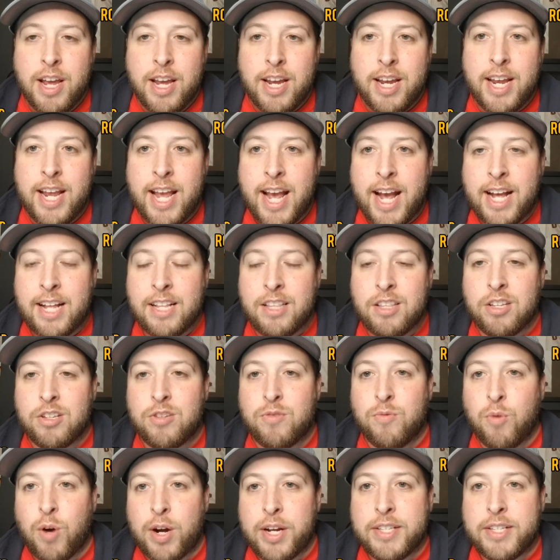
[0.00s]
he had the
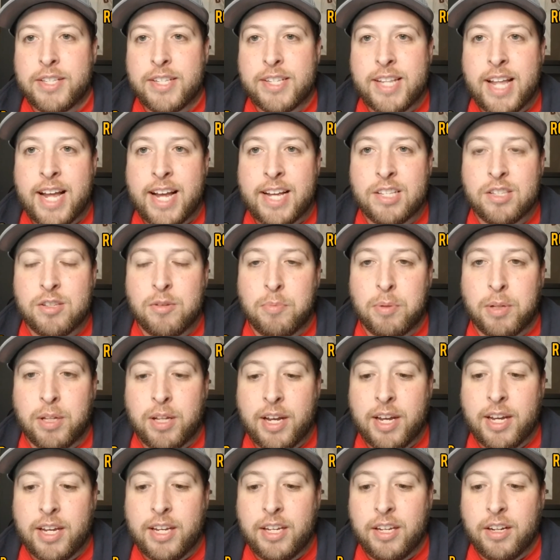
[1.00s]
right stats to
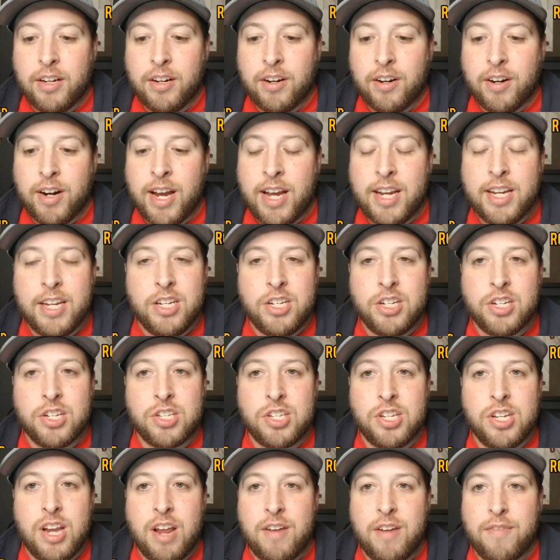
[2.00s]
play here, and
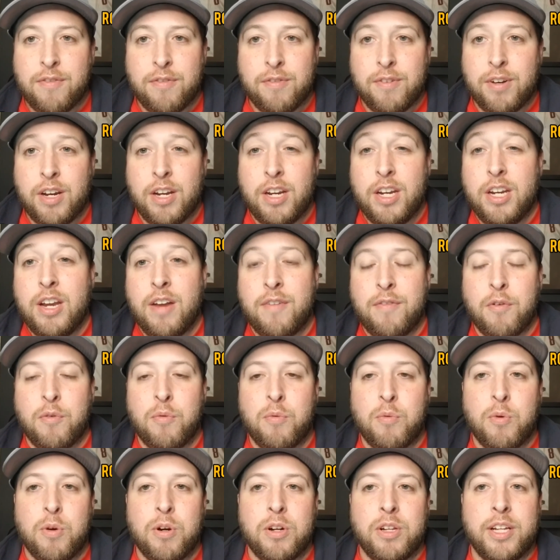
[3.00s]
he never
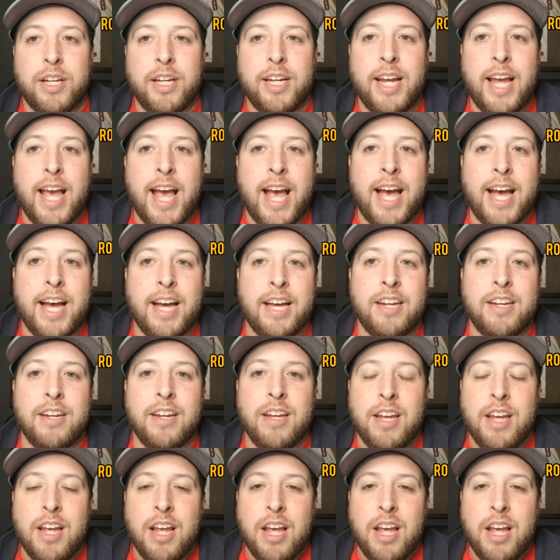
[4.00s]
really had